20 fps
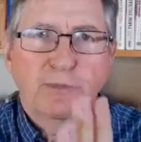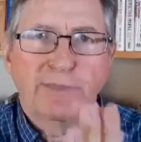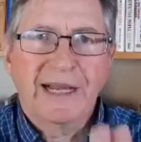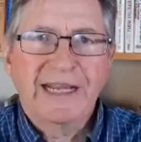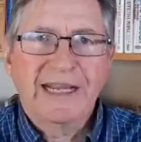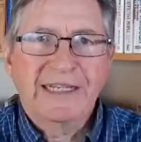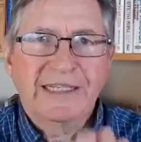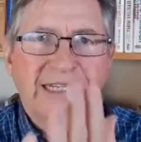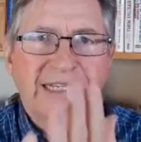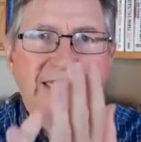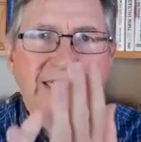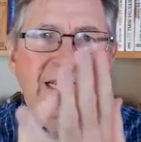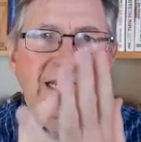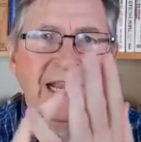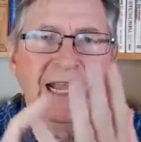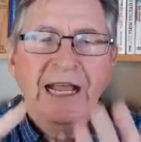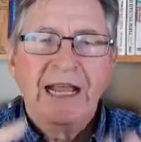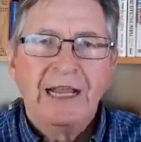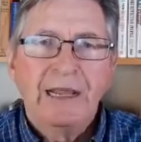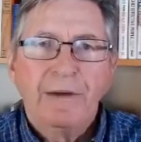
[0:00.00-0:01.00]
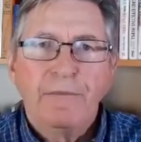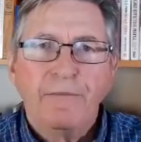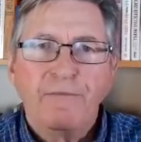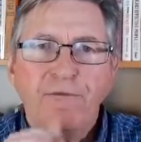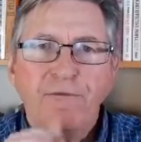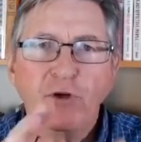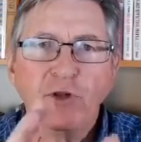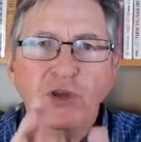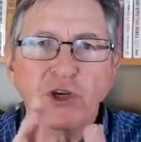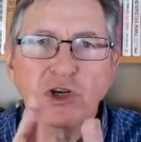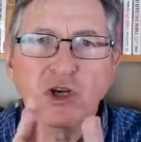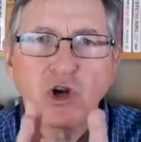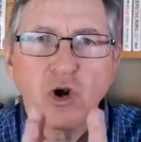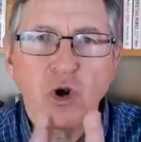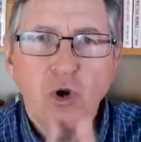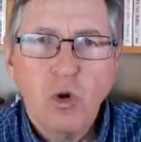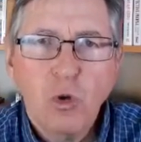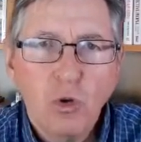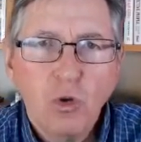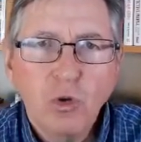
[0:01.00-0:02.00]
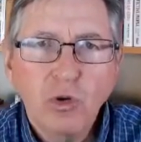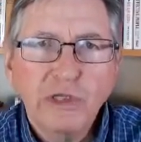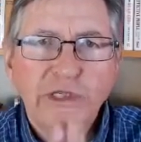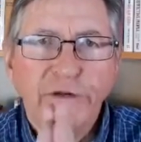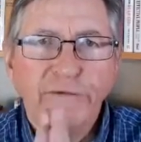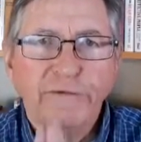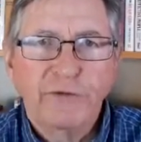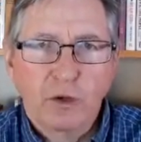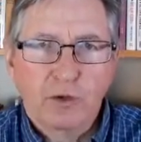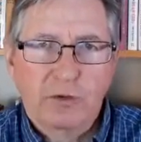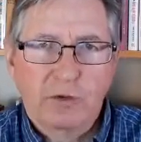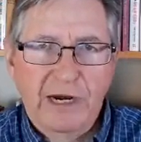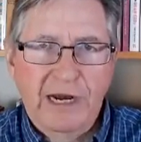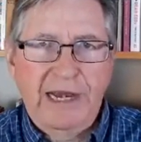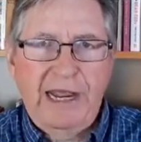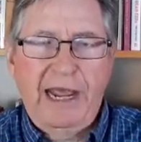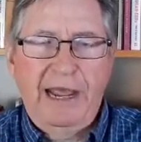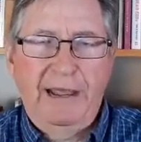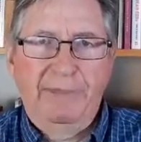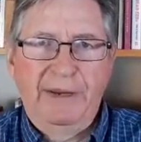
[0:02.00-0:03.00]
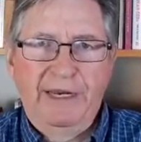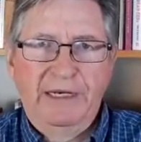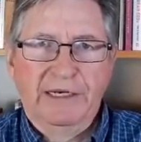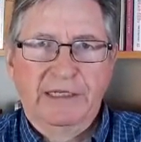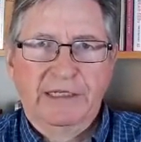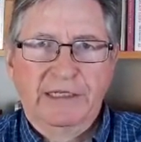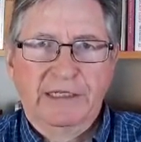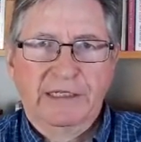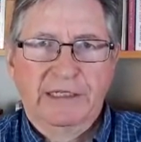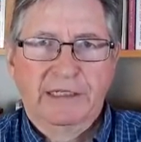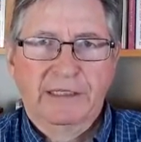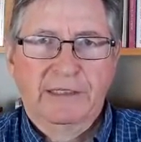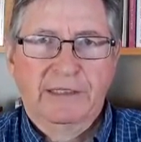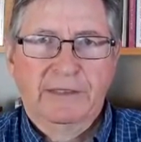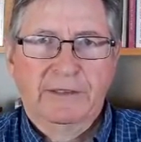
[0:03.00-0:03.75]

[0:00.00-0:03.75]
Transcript: basis for the cause of your unhappiness.